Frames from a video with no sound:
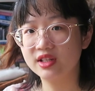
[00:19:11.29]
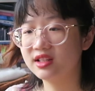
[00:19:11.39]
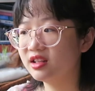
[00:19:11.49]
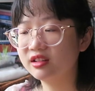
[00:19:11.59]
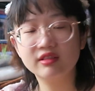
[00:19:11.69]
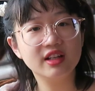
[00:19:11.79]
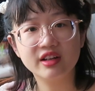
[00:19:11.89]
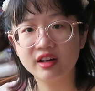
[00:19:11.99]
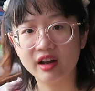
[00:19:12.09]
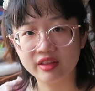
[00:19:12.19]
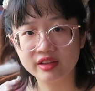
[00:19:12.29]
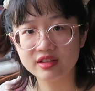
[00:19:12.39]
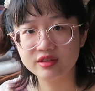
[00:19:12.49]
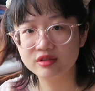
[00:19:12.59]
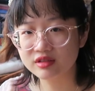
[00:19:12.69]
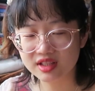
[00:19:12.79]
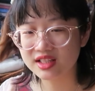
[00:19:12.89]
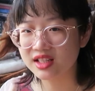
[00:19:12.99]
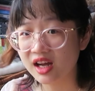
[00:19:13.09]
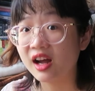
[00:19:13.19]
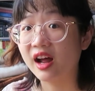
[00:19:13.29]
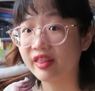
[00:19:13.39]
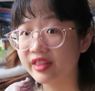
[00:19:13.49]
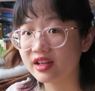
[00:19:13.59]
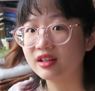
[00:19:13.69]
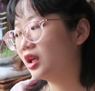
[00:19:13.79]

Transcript: It's literally her other, you know, it's her other.